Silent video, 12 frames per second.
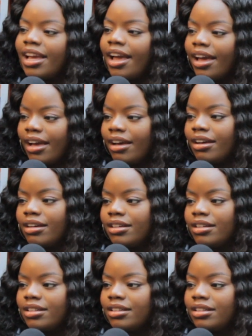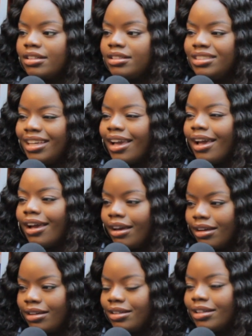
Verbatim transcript: yeah sweat yeah yeah